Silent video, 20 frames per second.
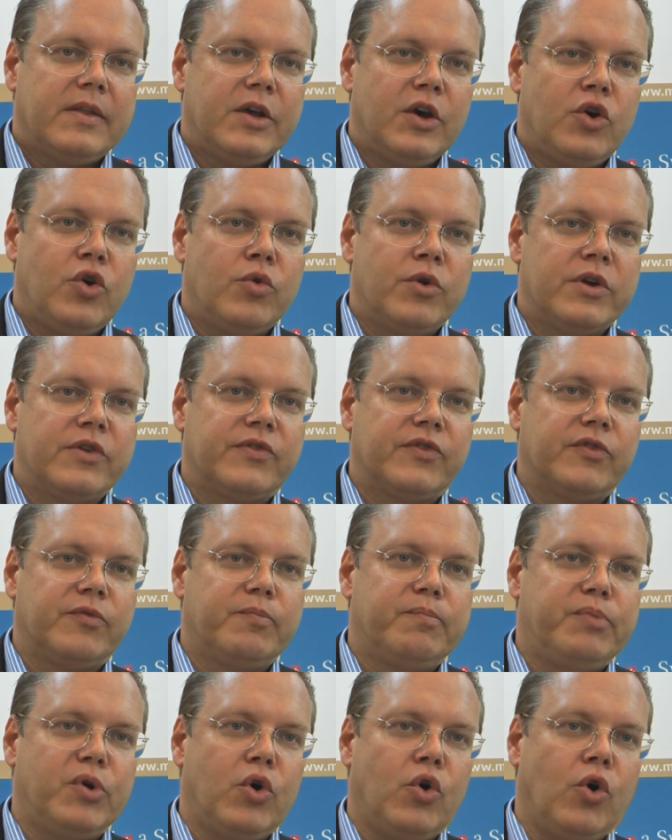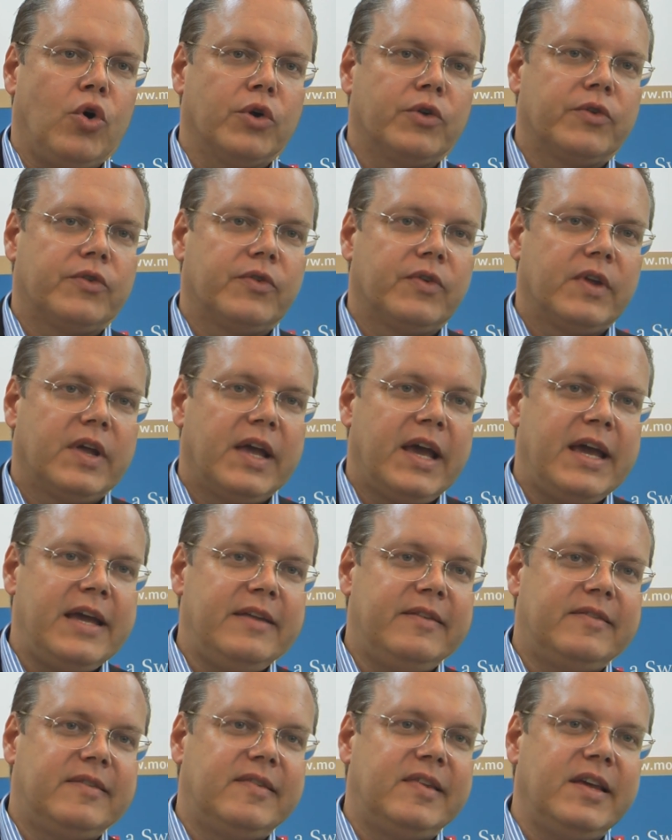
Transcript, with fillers: the owners have bought 18